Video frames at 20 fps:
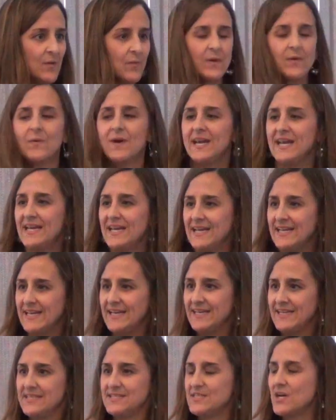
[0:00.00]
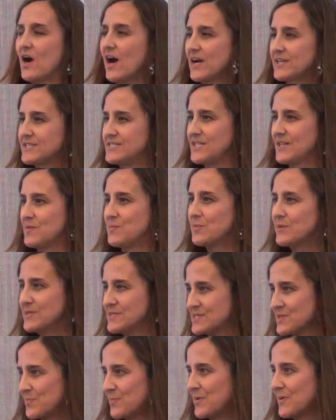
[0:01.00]
we went in and talked to the
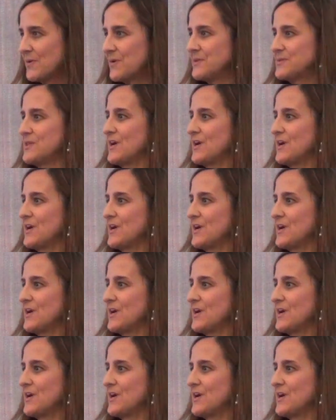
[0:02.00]
principal,